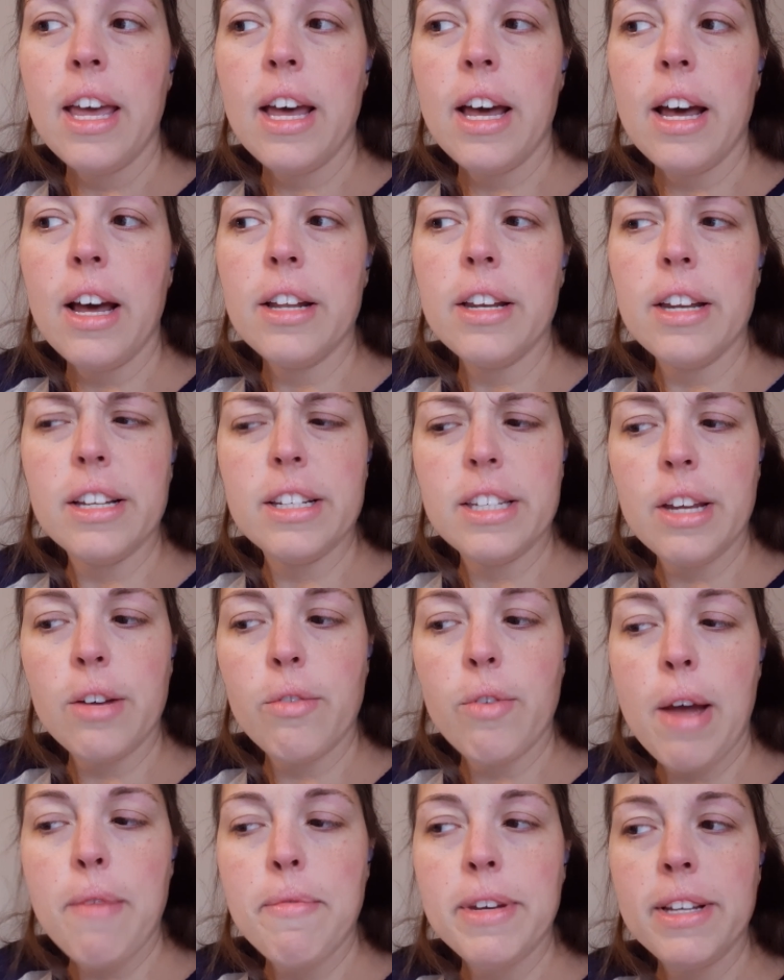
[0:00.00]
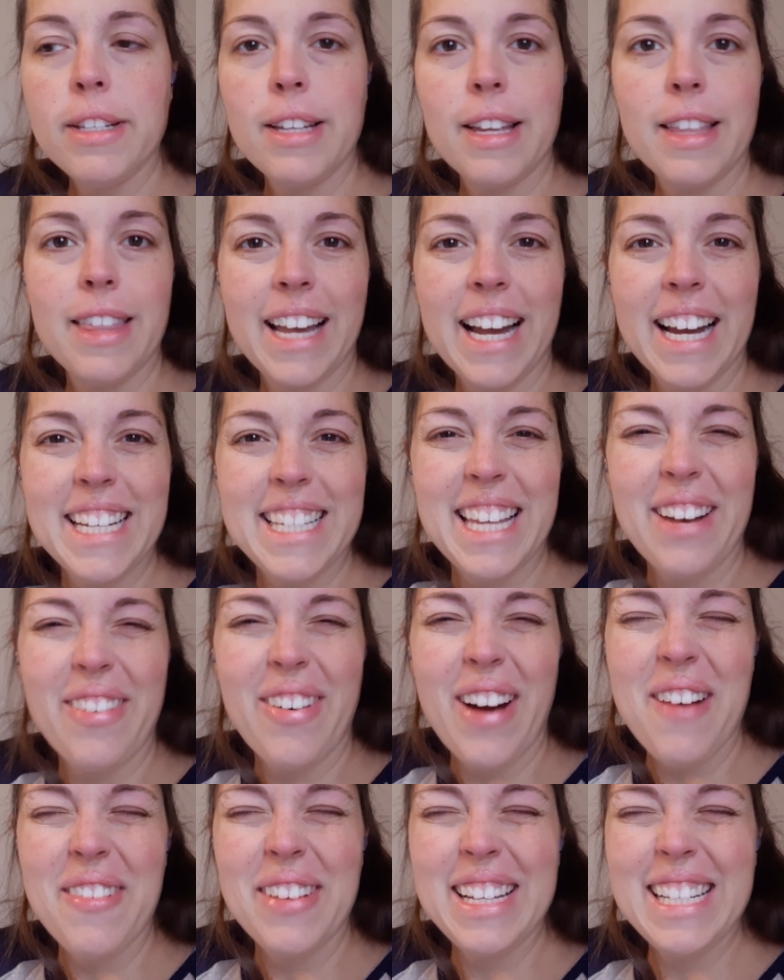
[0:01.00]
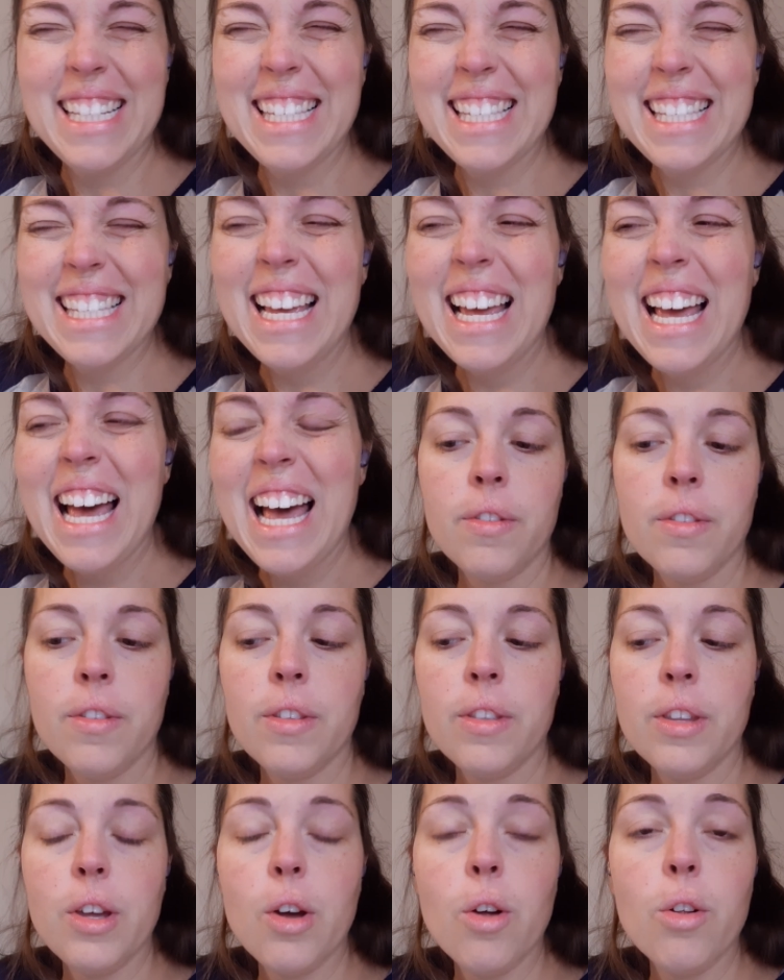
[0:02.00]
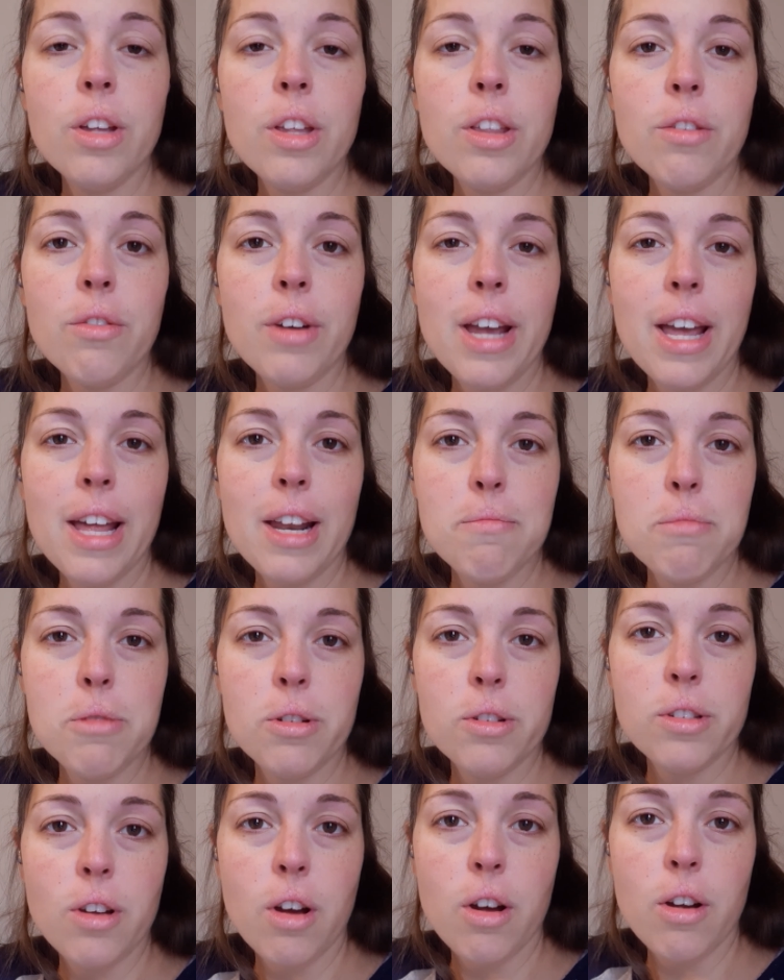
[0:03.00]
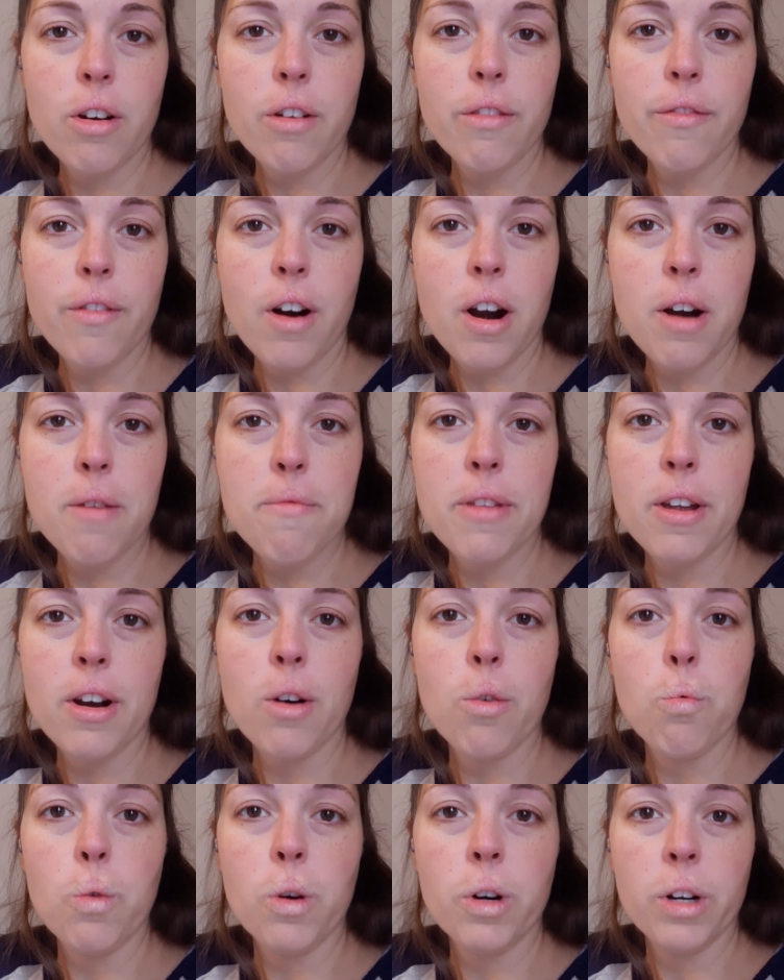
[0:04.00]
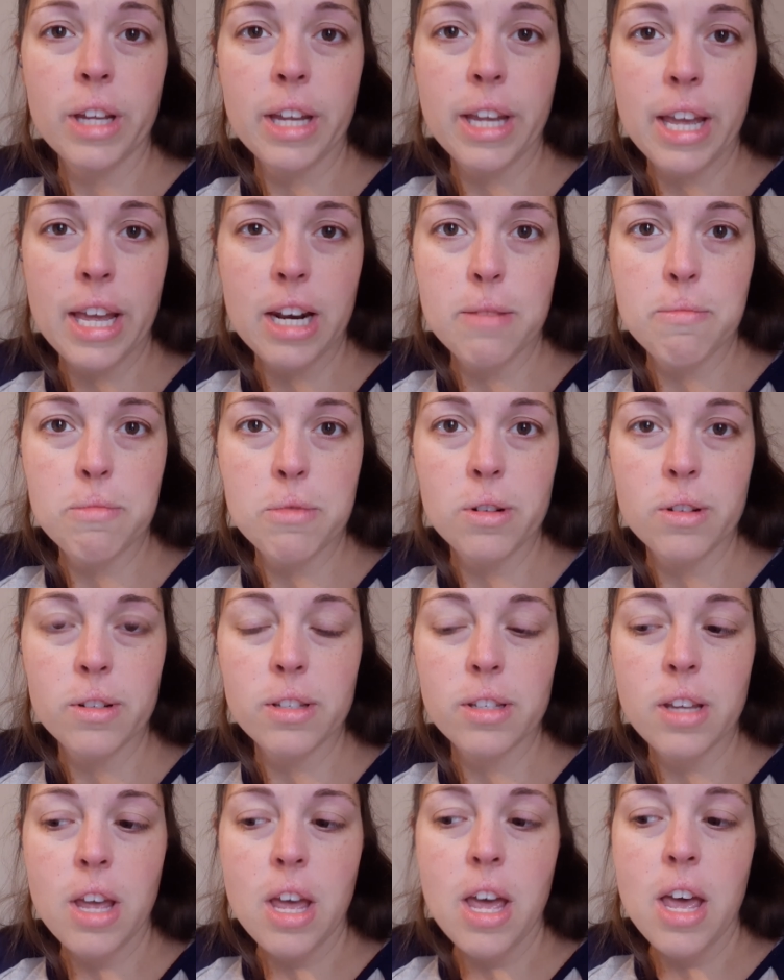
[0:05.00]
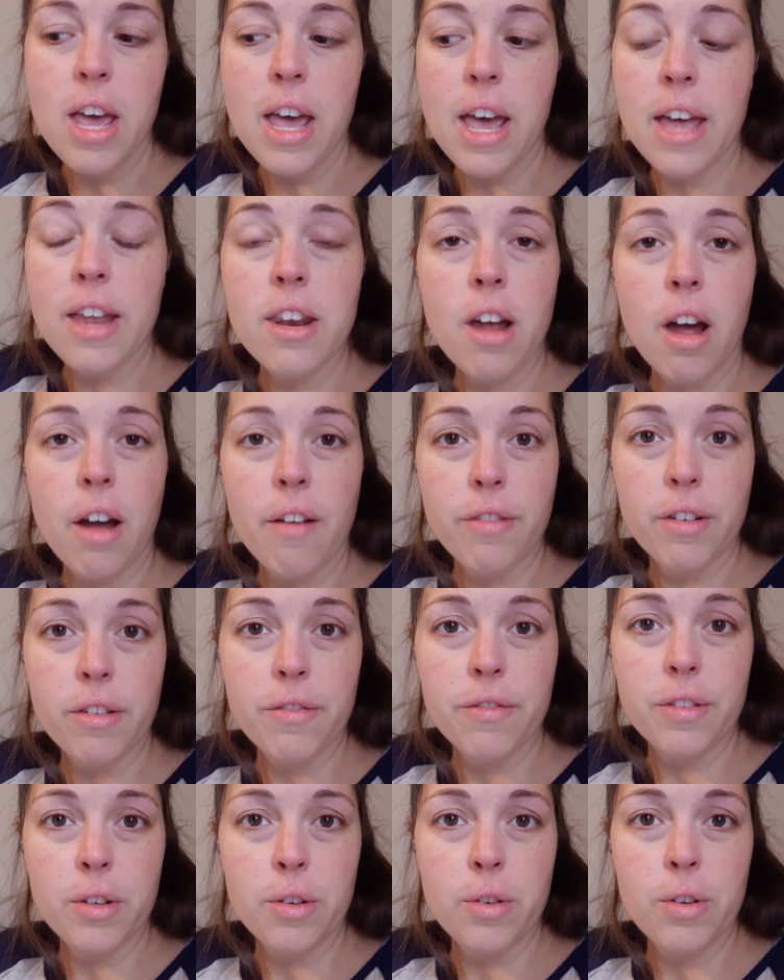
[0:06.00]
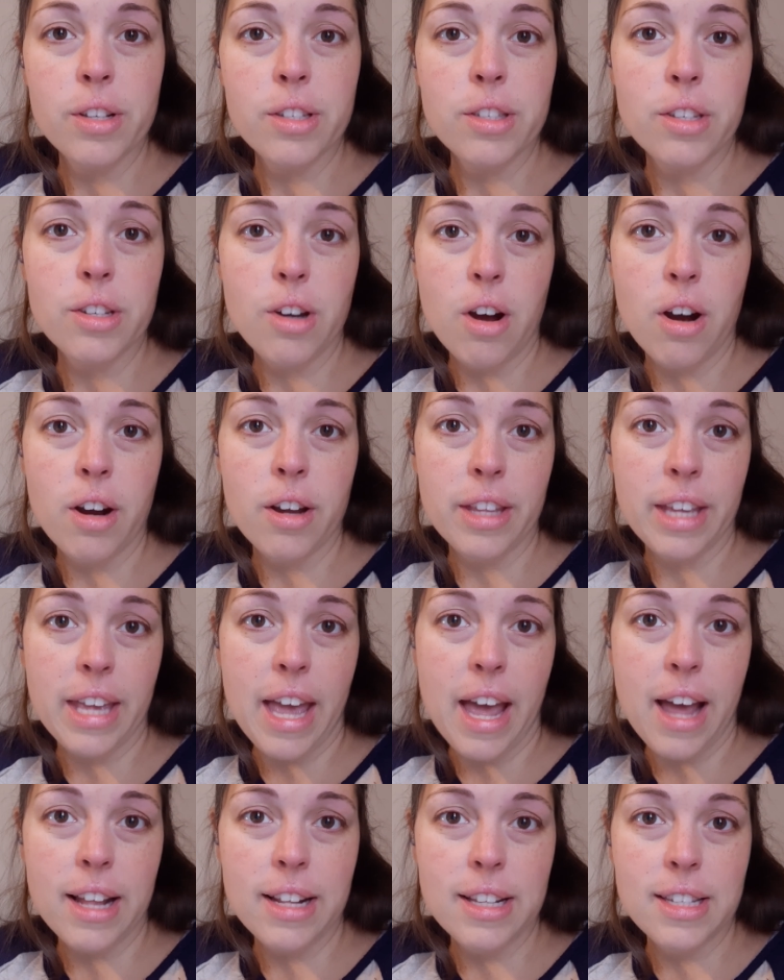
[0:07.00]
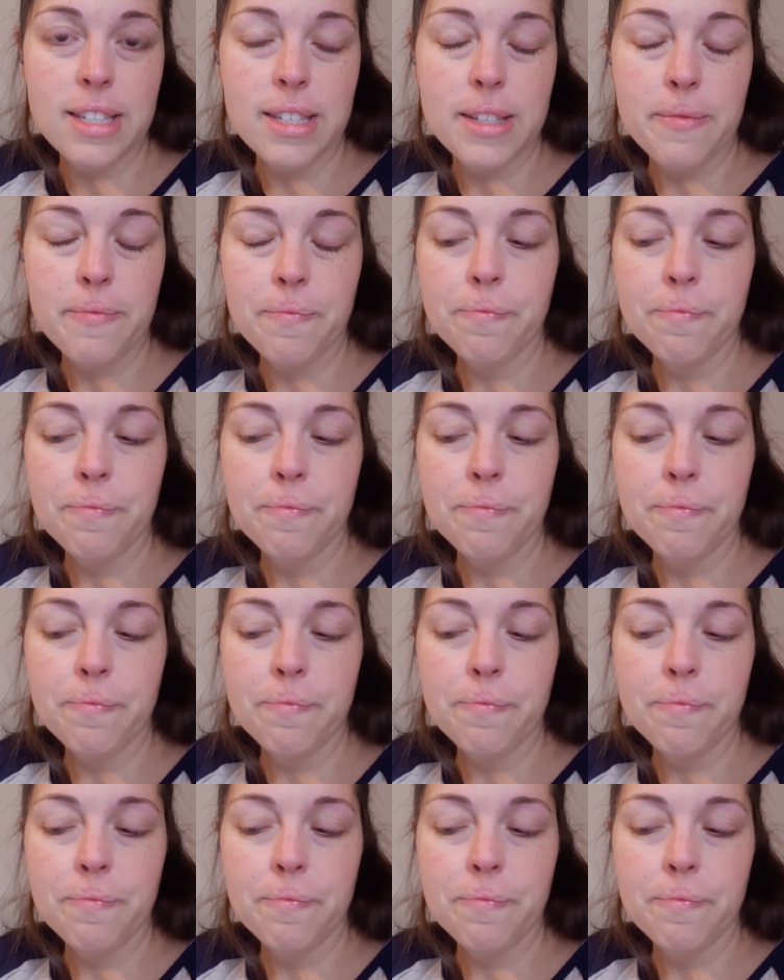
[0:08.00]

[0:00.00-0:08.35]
Did I say rabbits? I think I said rabbits. The only 3 animals on our farm that are working animals and not for food is the dog and the cats.